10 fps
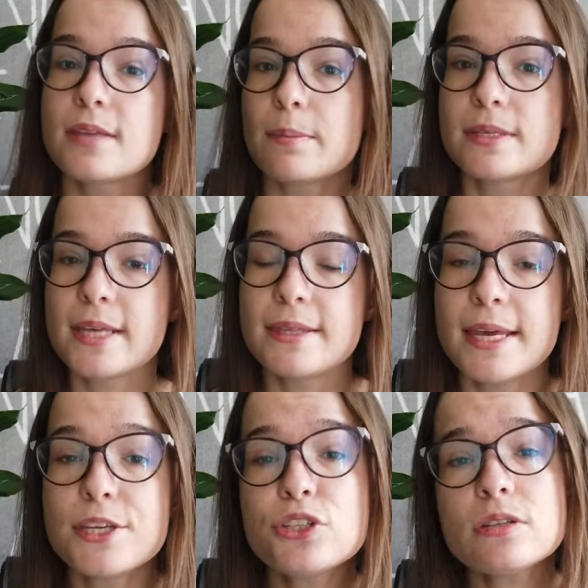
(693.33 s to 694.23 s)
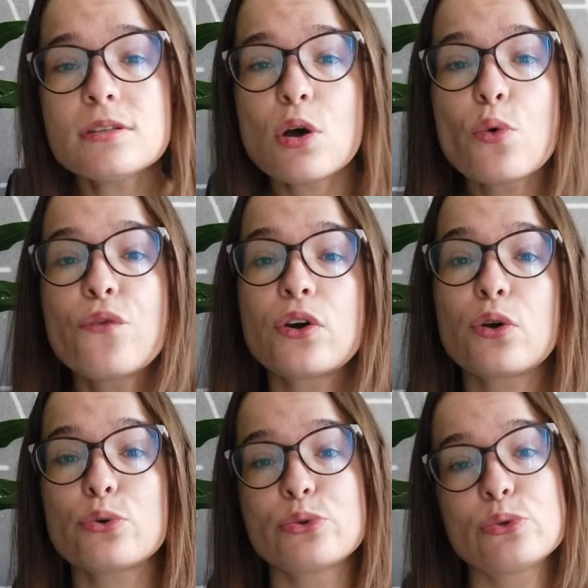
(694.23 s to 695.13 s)
Some estate agents offer
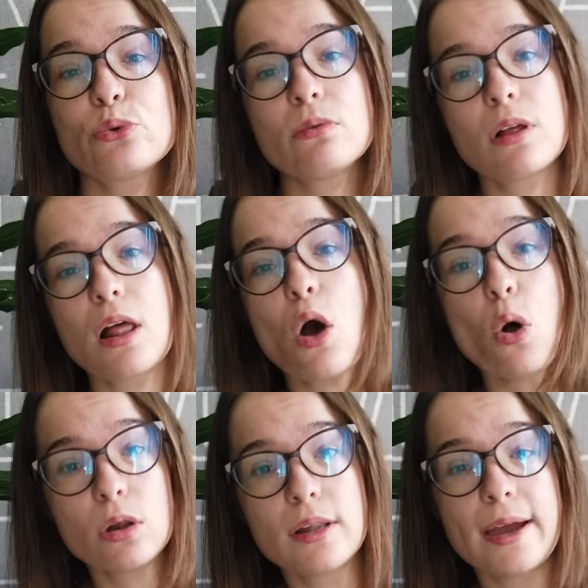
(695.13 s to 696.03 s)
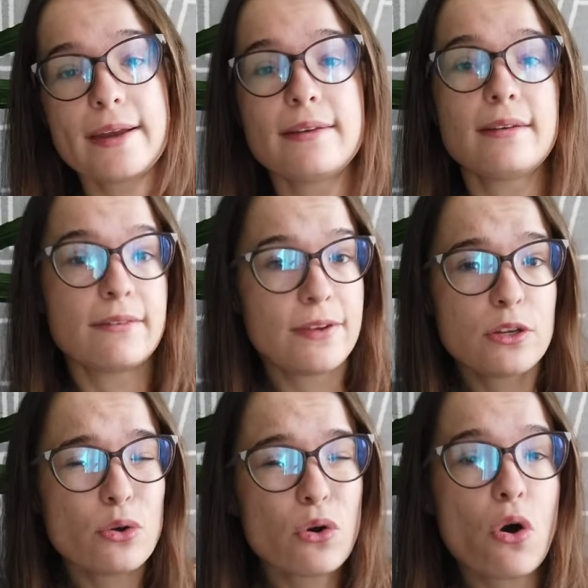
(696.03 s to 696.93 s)
also online
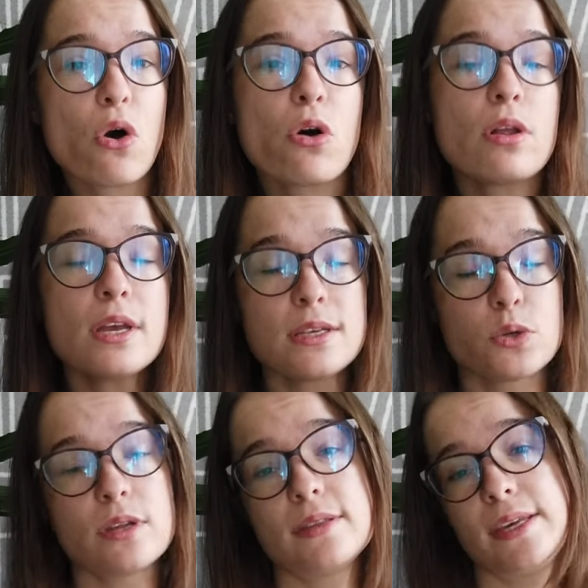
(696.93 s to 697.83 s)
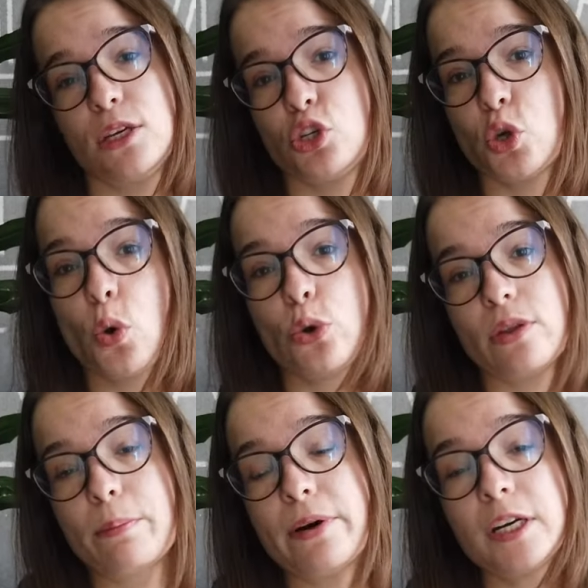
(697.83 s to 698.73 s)
video call so that they can show you
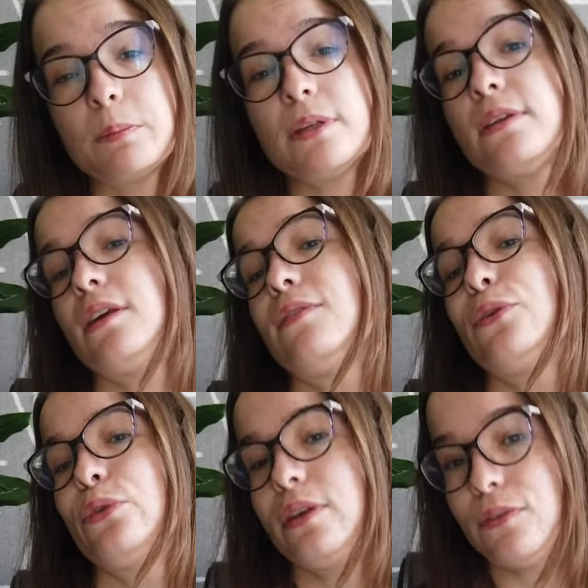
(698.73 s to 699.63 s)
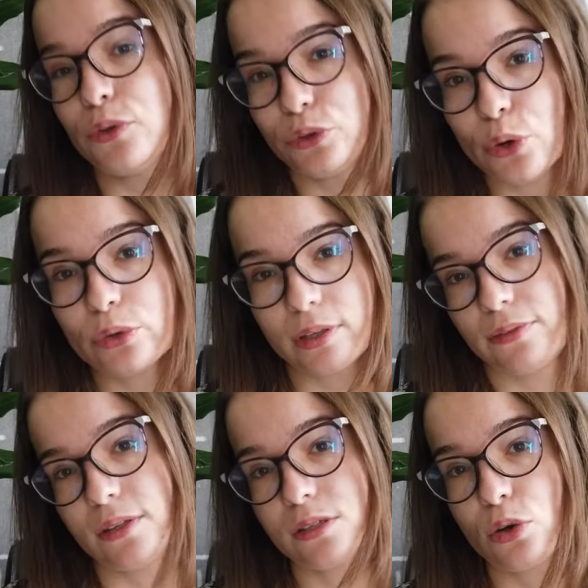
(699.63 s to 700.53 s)
an apartment if you don't
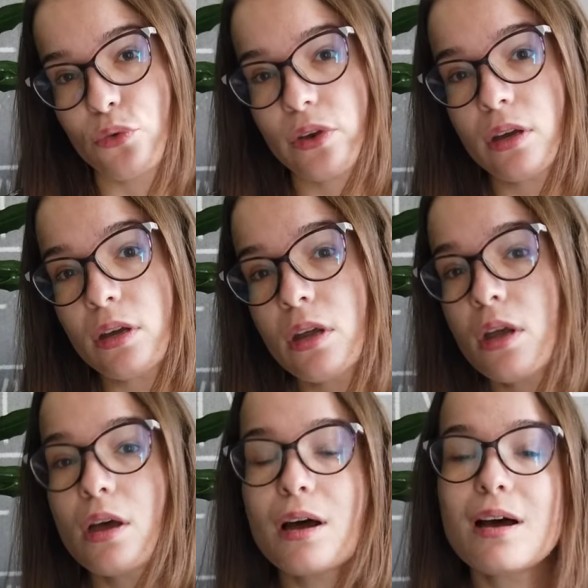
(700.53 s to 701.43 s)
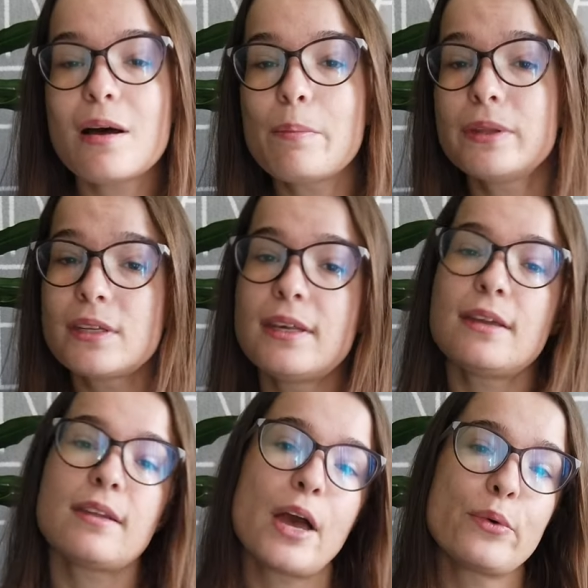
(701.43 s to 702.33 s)
live in Sofia. But
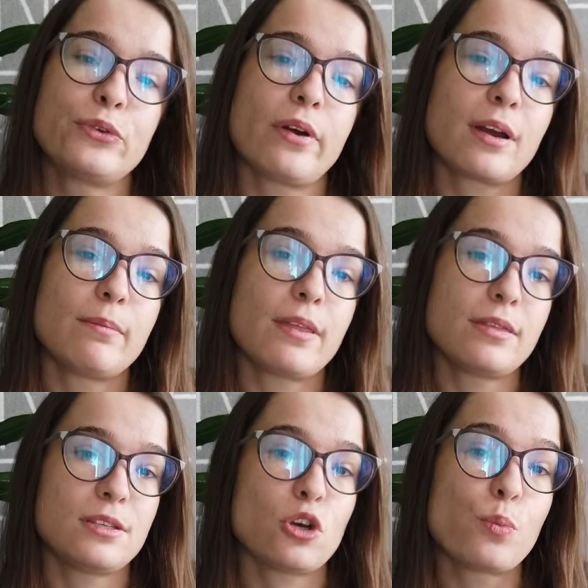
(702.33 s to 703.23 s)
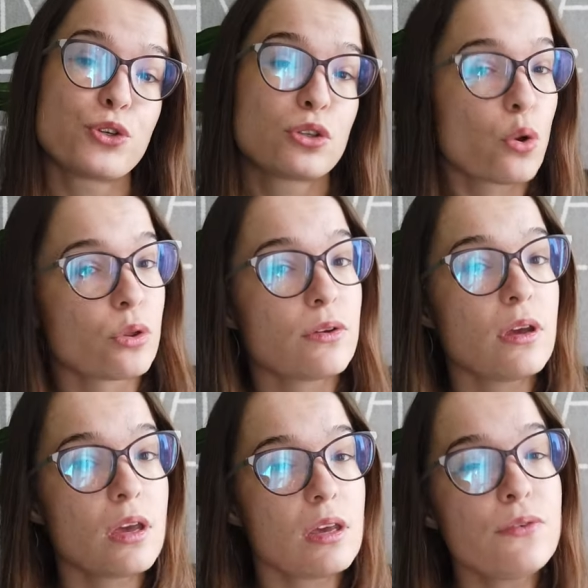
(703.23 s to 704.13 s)
again, I would recommend this option
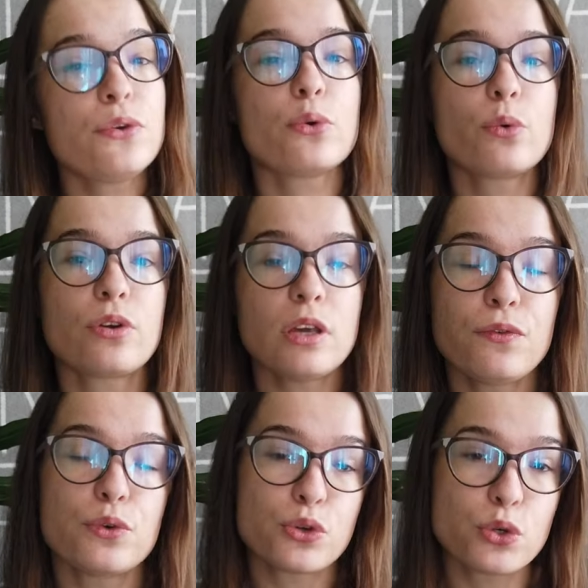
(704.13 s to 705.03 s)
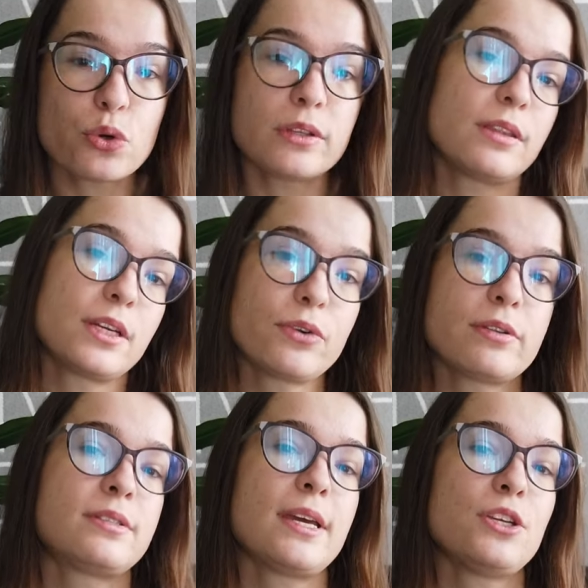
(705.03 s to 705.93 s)
only if you're sure that the
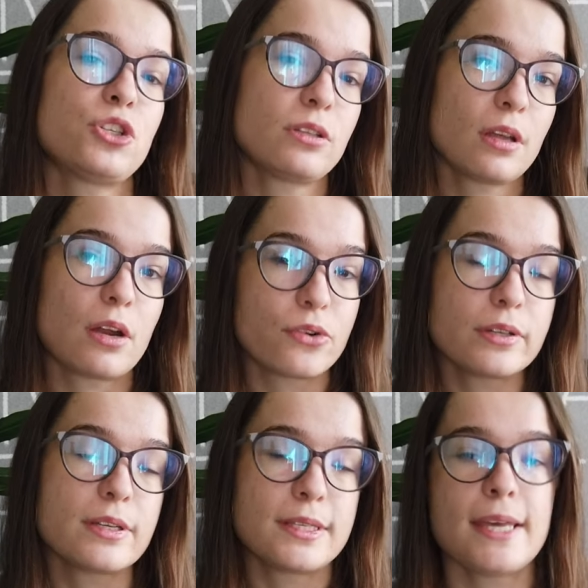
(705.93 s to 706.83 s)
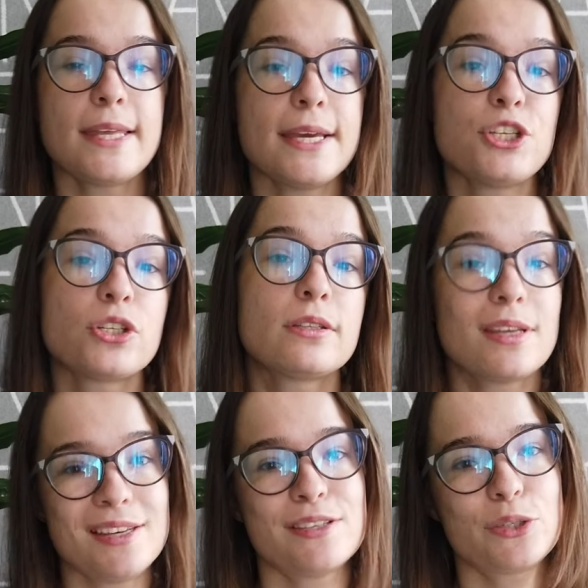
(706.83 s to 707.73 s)
real estate
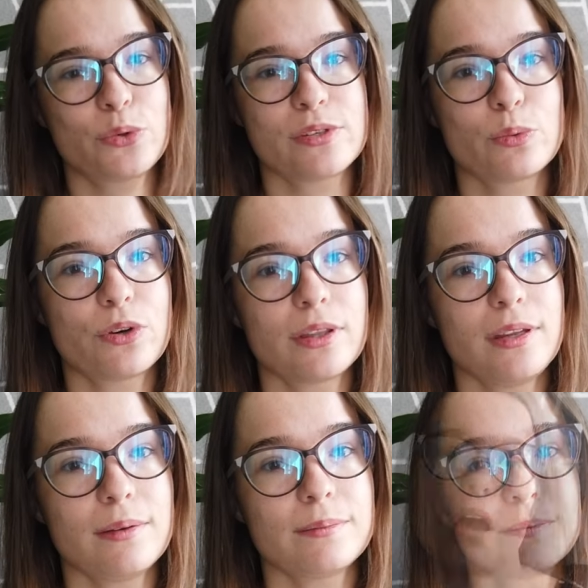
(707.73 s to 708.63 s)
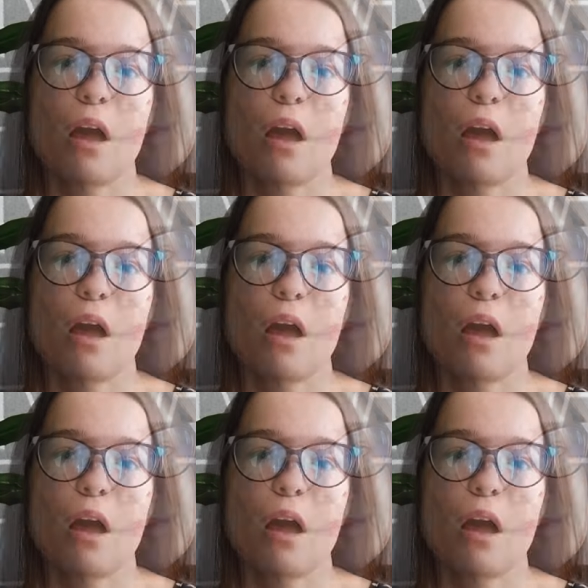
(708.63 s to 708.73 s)
agent is trustworthy.